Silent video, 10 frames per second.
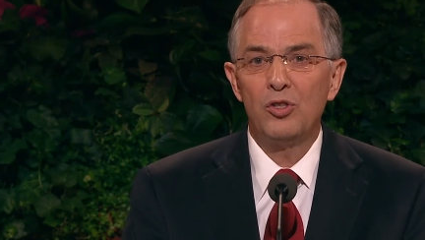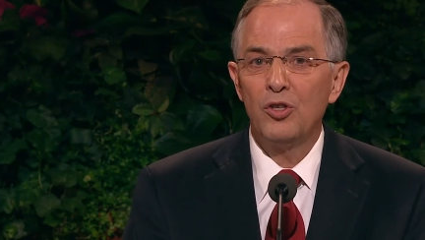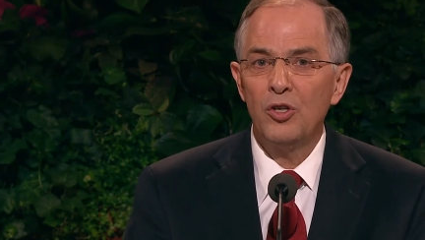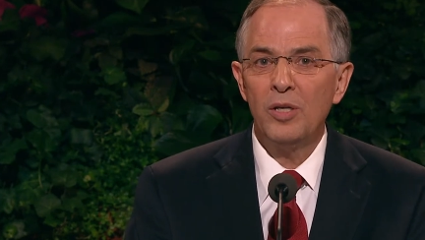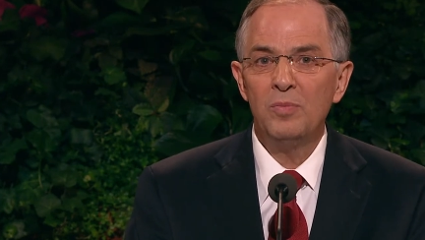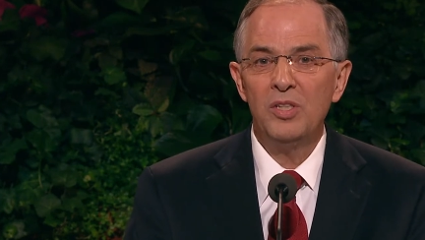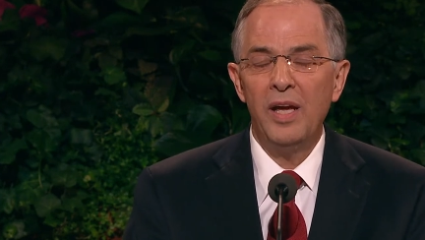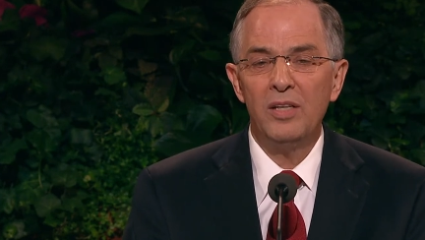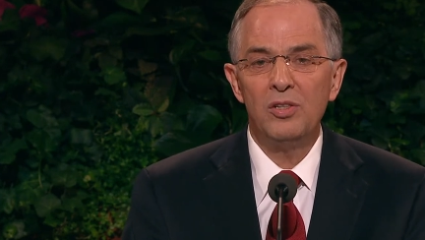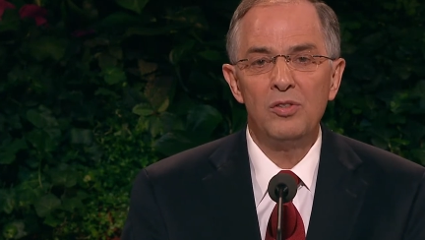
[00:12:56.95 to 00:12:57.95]

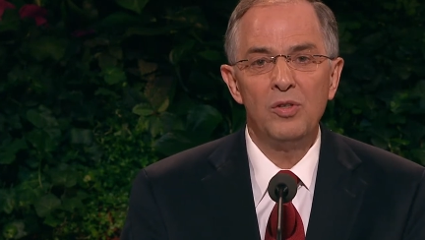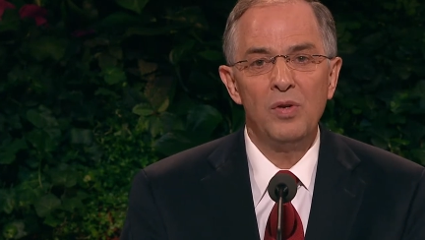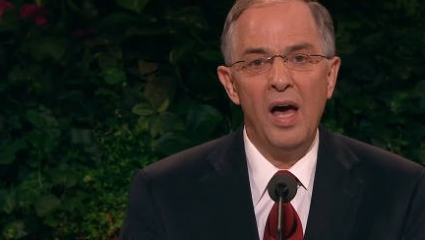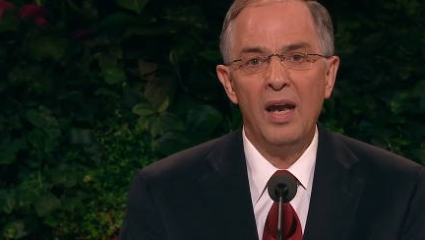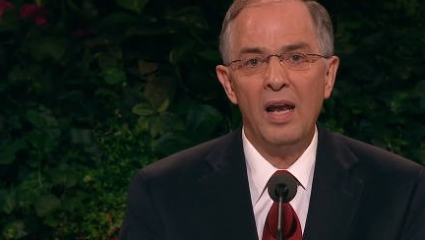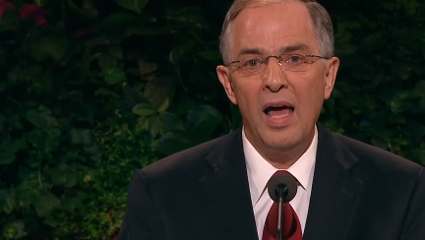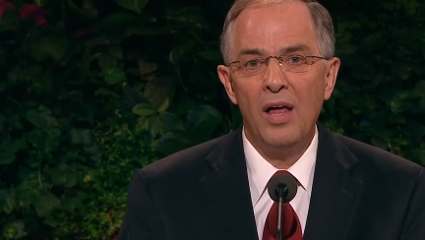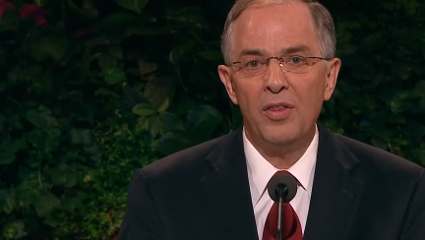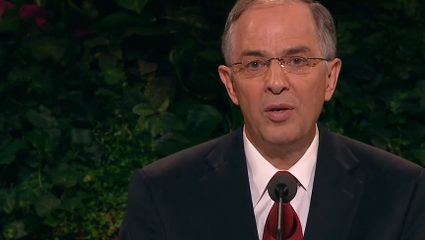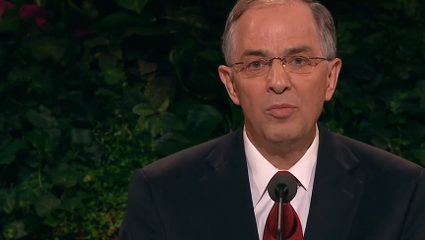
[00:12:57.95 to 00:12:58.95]
circumstances do not
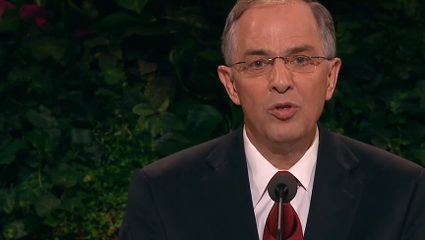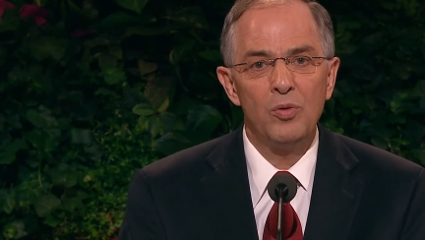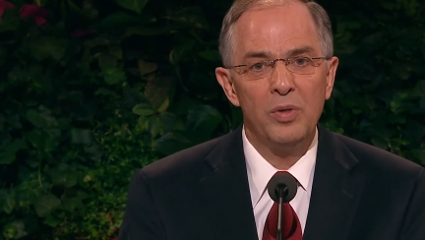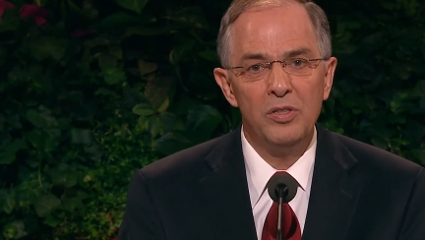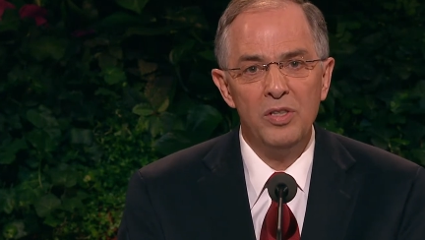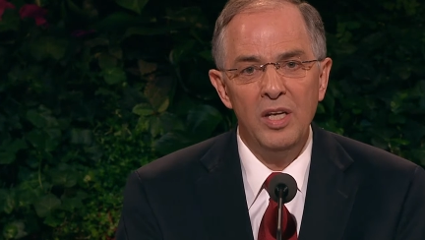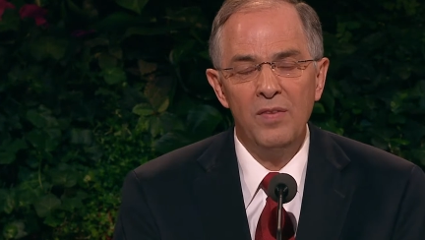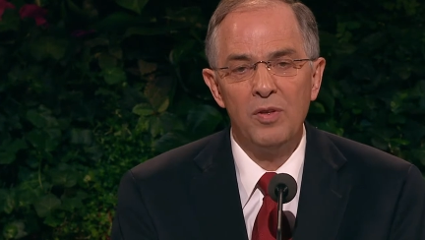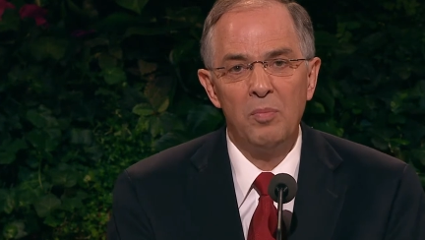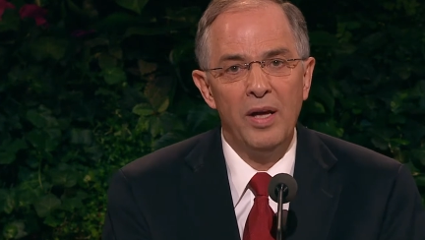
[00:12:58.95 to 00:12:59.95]
allow them to
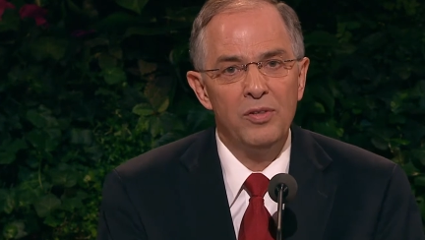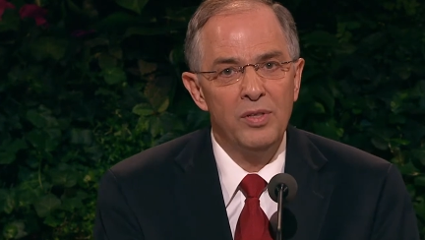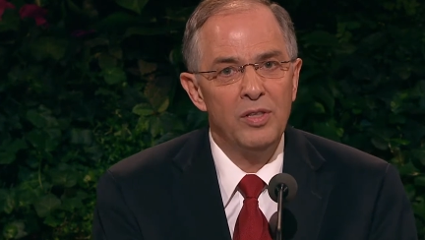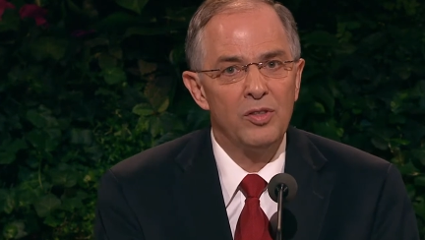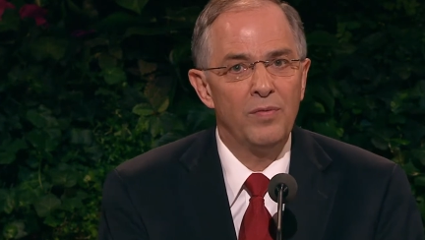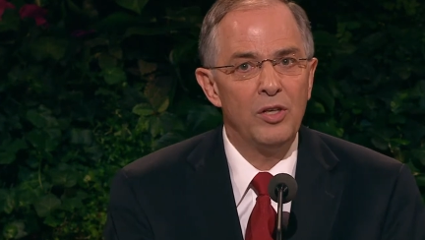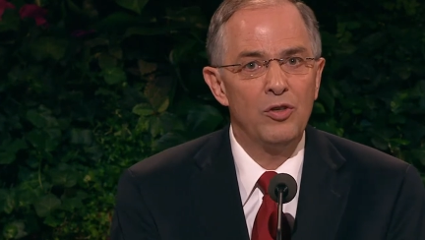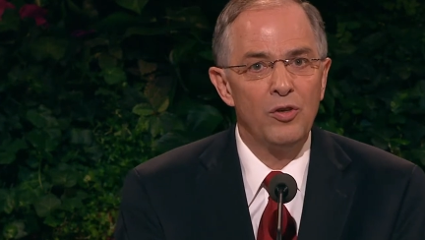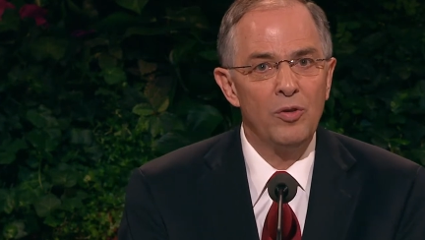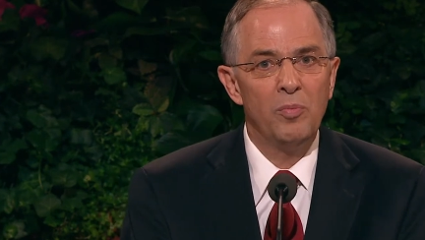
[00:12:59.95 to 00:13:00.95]
receive the blessings of
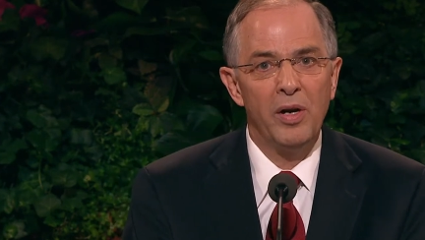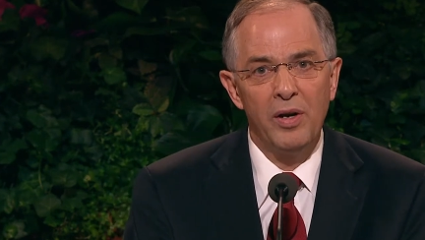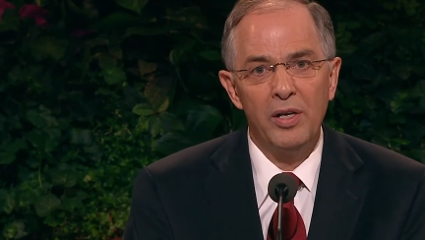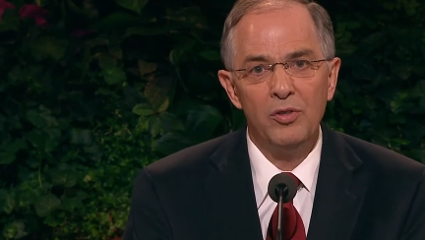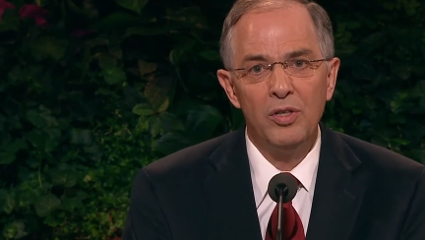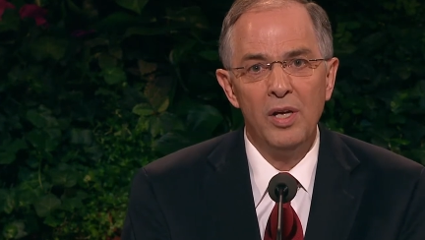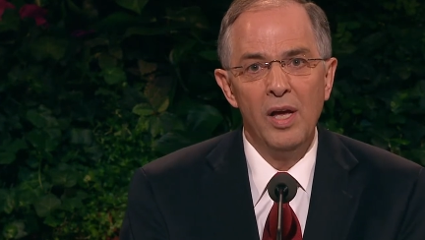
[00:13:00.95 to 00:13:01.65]
eternal marriage